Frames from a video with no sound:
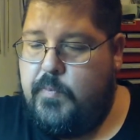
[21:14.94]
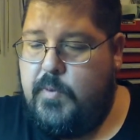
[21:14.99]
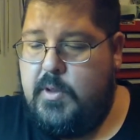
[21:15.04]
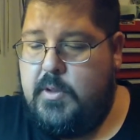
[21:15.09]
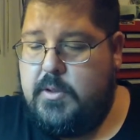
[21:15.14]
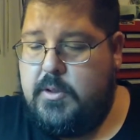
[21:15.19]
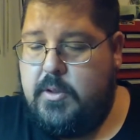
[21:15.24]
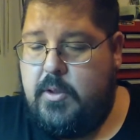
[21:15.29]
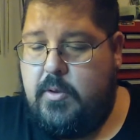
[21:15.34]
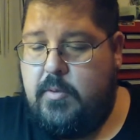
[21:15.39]

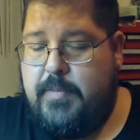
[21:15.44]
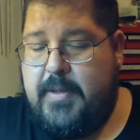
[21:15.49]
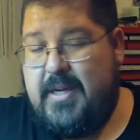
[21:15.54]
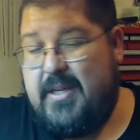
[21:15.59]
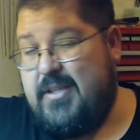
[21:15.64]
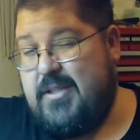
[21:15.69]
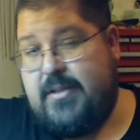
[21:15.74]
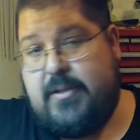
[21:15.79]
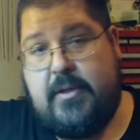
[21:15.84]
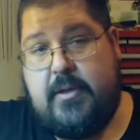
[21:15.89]
So,
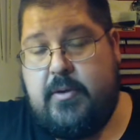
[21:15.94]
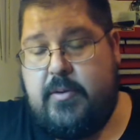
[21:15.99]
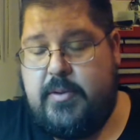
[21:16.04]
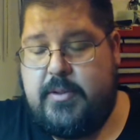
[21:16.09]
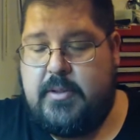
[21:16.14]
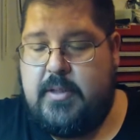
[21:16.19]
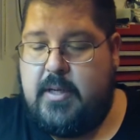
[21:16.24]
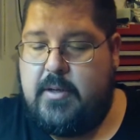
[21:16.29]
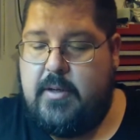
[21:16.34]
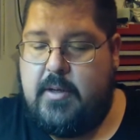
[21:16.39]
because, you know,
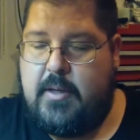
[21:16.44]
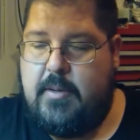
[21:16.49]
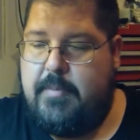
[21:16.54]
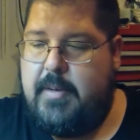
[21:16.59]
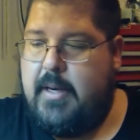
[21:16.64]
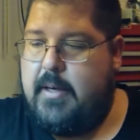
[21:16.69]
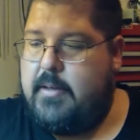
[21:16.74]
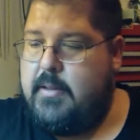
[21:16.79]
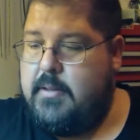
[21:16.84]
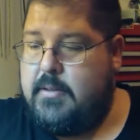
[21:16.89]
it's not going to come
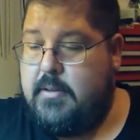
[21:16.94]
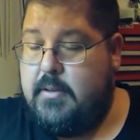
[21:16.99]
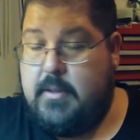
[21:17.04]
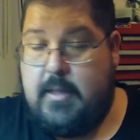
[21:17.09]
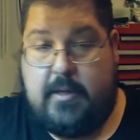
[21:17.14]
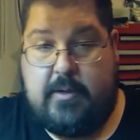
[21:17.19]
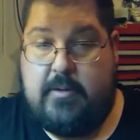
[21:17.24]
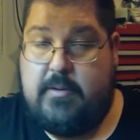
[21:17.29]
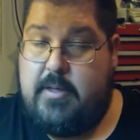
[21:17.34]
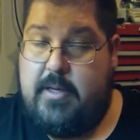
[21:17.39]
back,
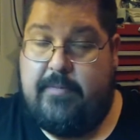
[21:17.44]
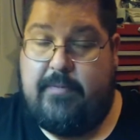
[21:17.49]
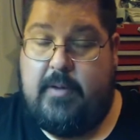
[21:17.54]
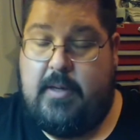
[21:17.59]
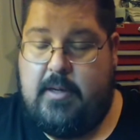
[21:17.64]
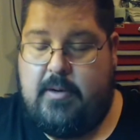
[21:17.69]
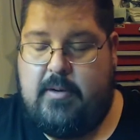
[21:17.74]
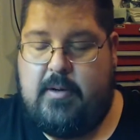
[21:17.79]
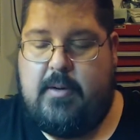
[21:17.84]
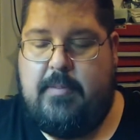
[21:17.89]
definitely
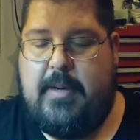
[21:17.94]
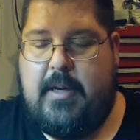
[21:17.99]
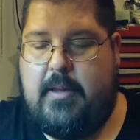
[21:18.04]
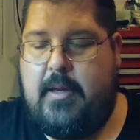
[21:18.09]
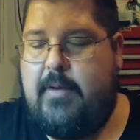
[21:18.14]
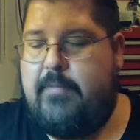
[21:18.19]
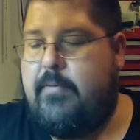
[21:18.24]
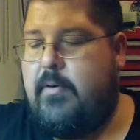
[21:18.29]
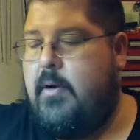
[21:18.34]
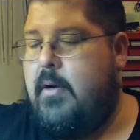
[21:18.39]
not going to come back
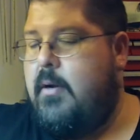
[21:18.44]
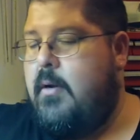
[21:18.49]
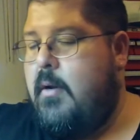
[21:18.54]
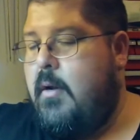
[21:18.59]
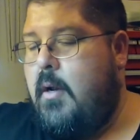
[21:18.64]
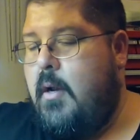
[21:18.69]
that far.